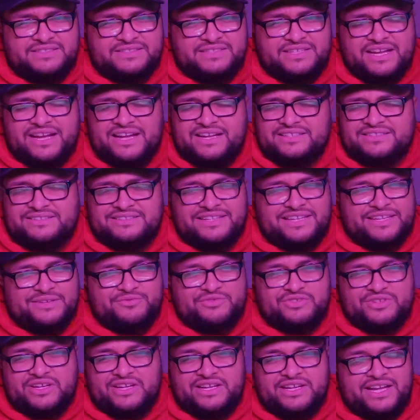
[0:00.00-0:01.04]
God damn,
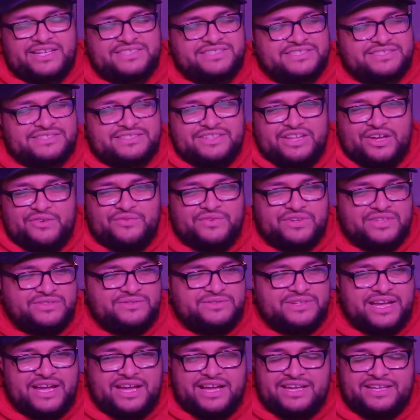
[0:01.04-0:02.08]
dude. I just love when
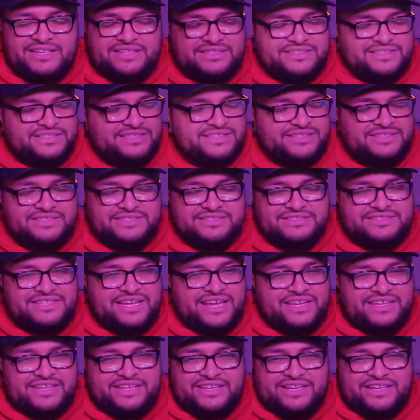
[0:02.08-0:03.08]
you got Tank